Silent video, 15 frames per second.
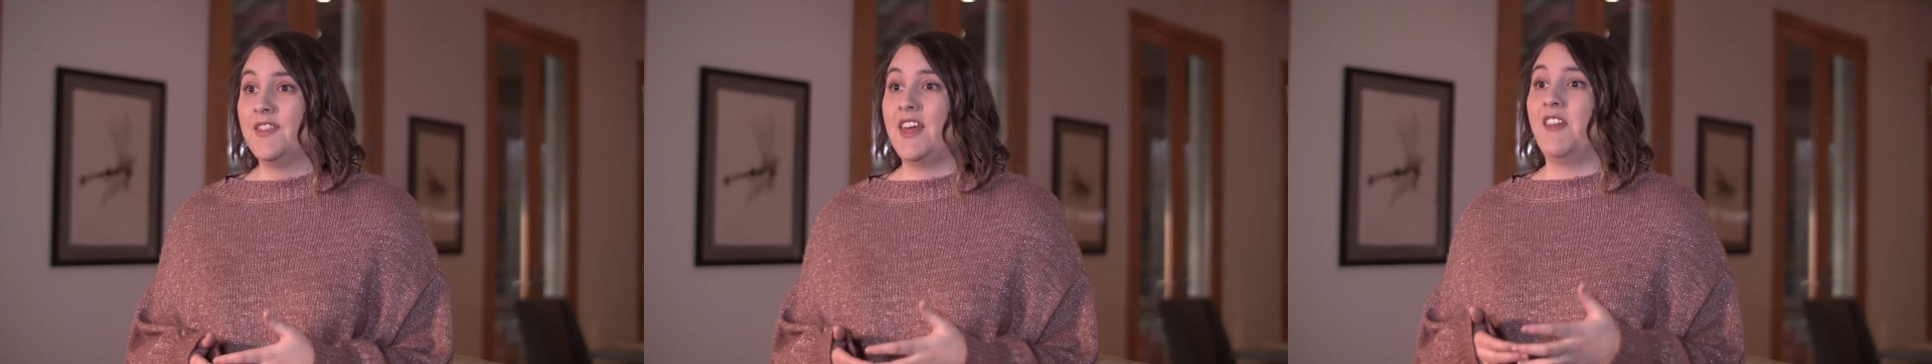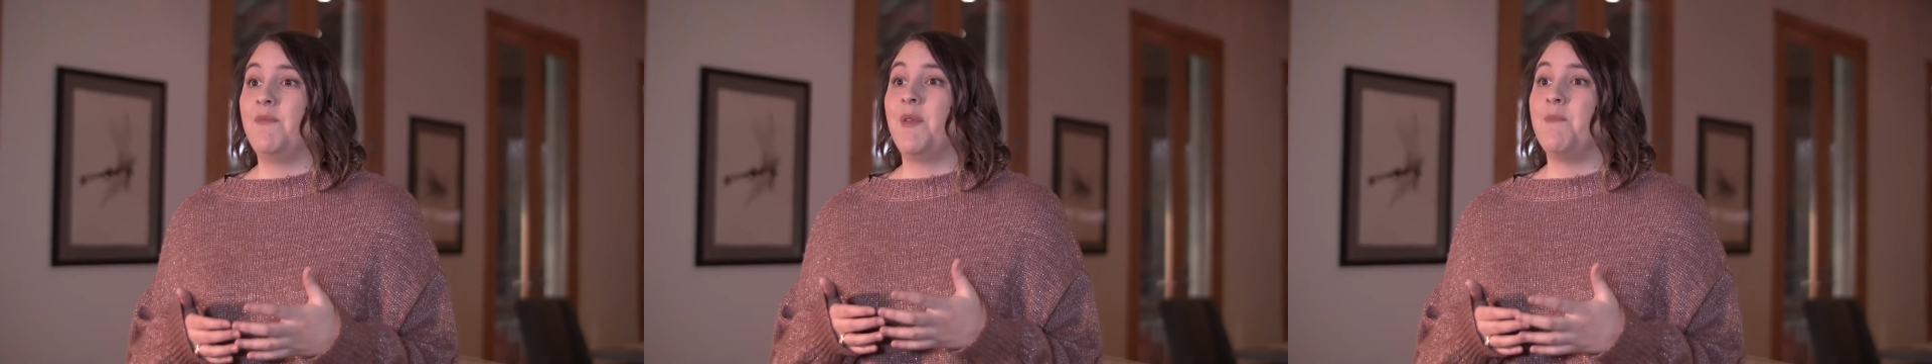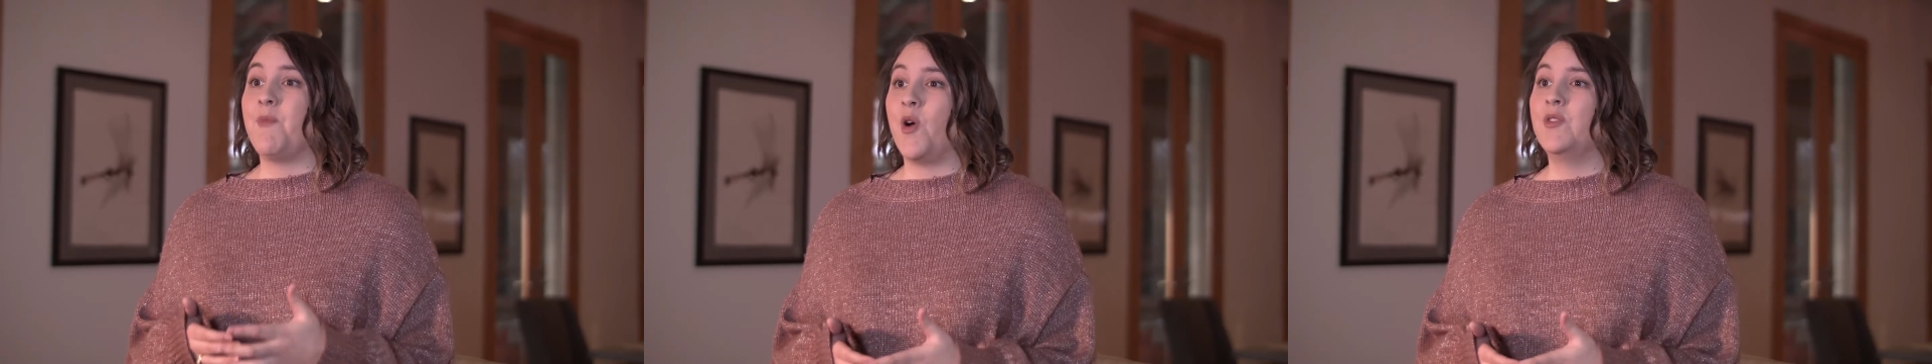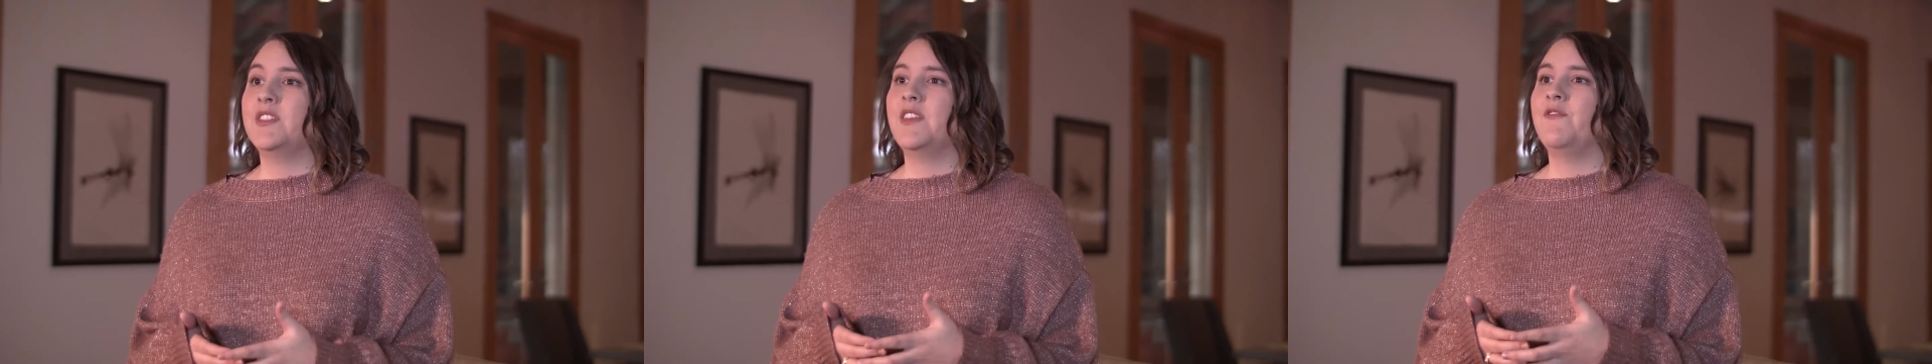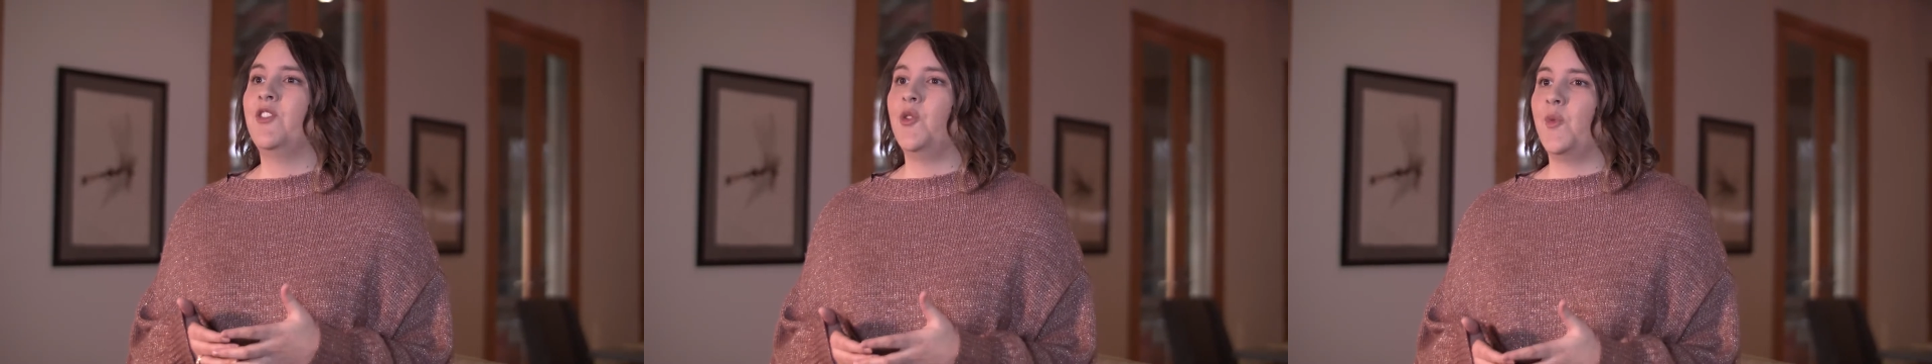that have been most
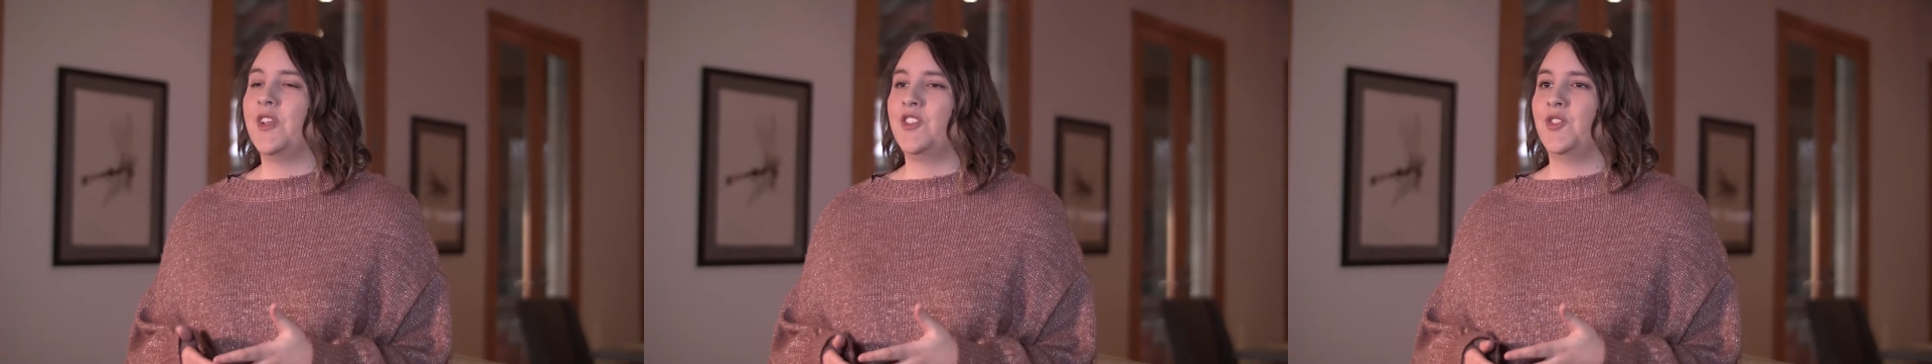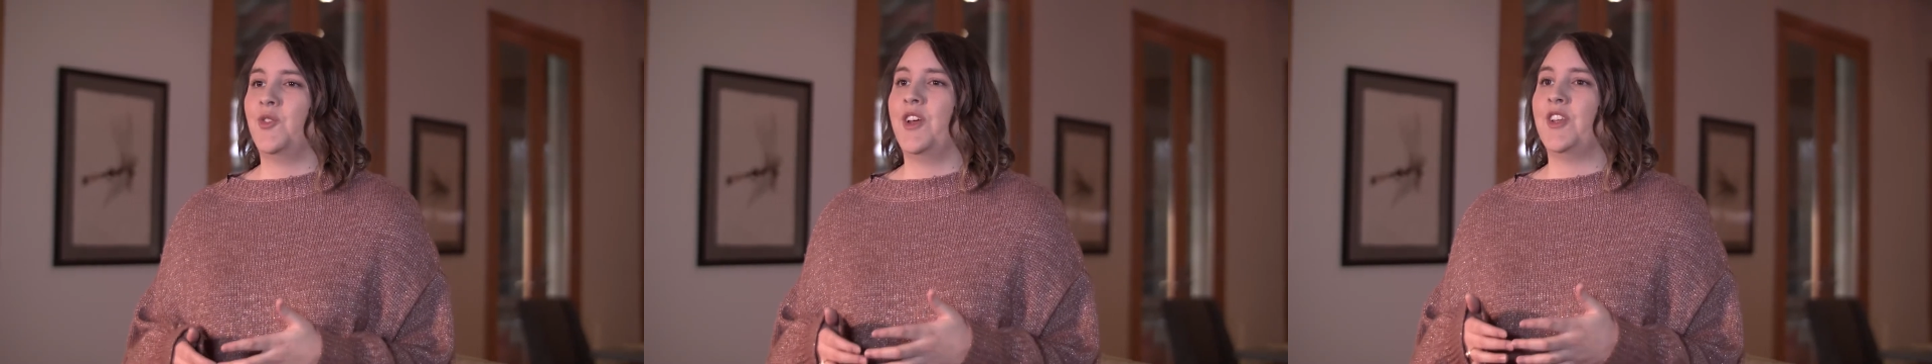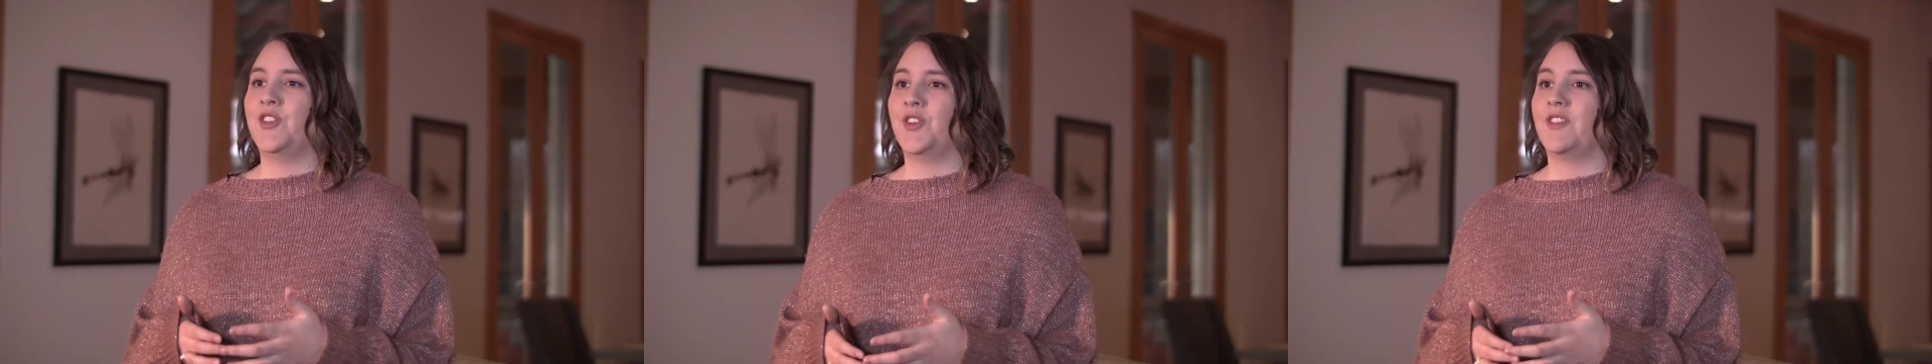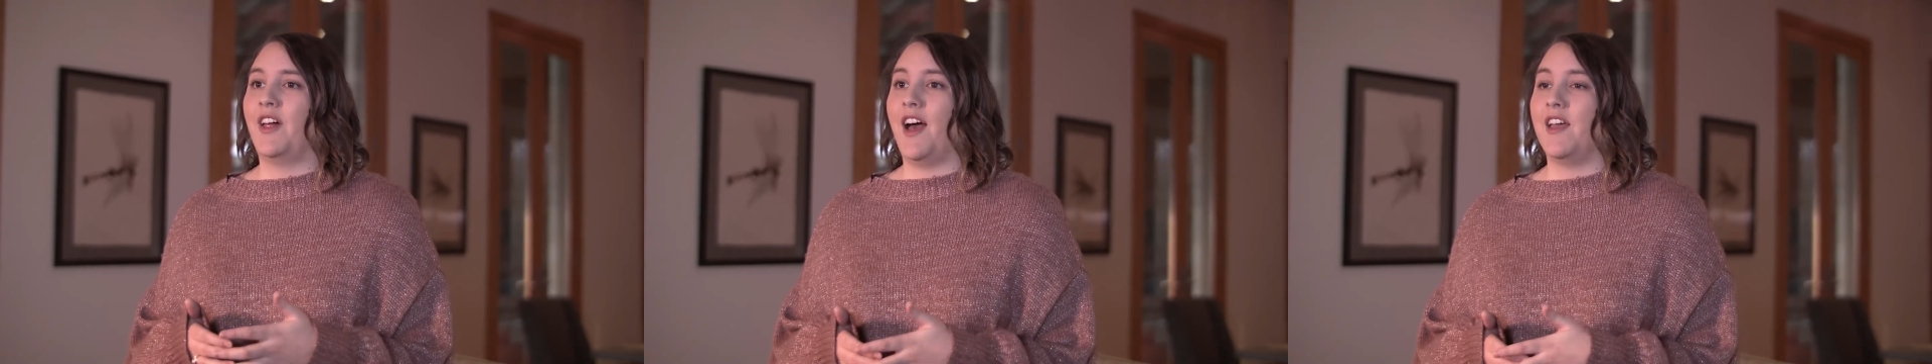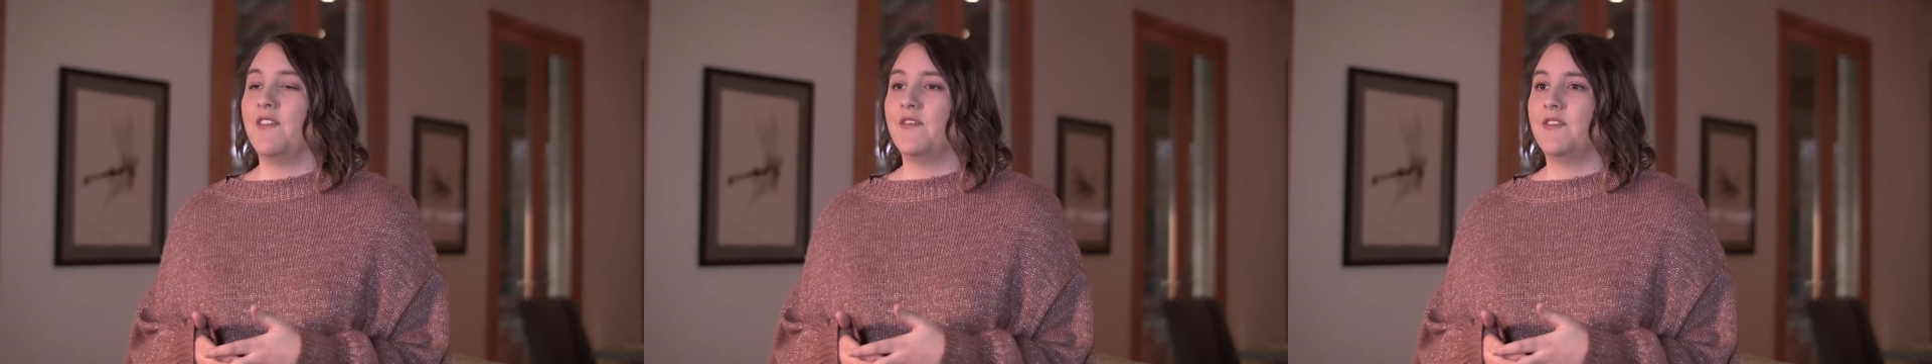influential in your
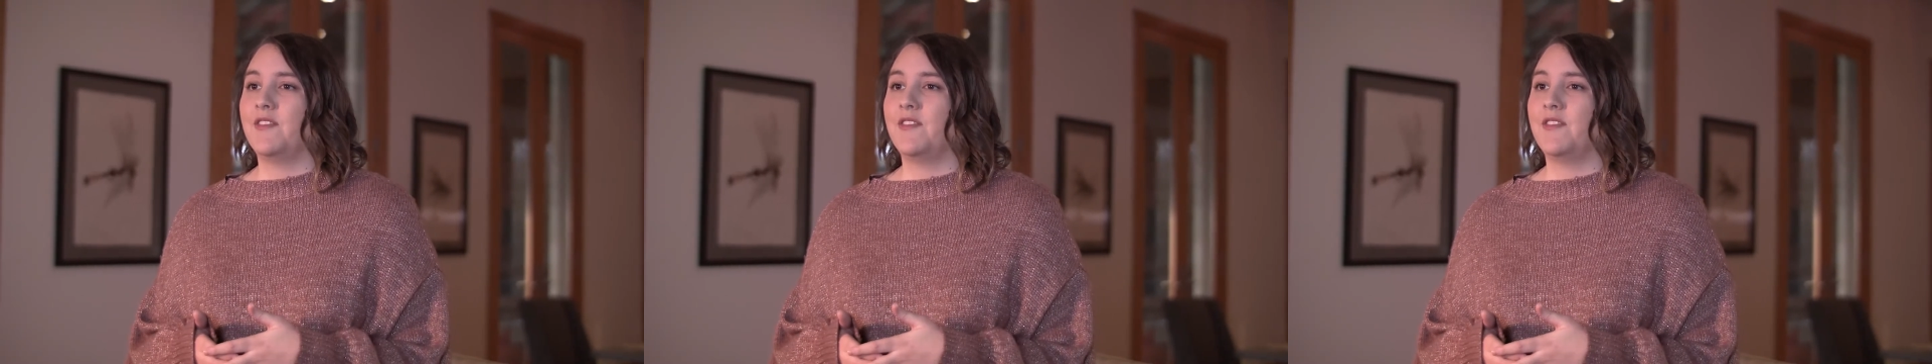life?